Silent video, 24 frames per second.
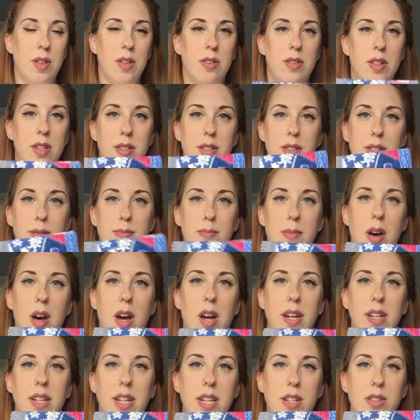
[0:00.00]
This is
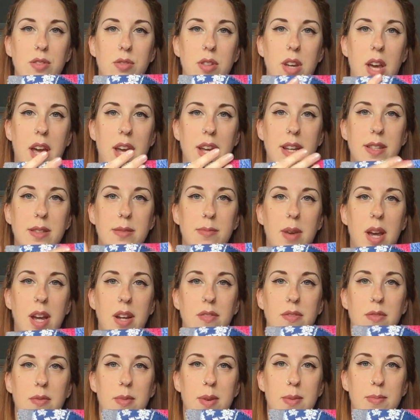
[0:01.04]
my needle case
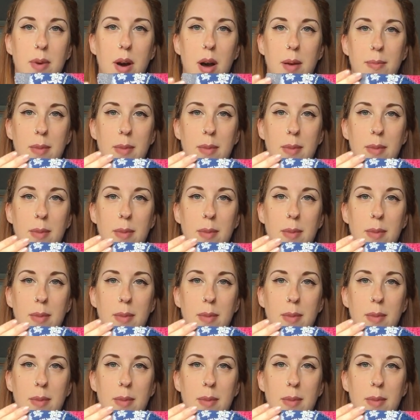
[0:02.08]
made for me by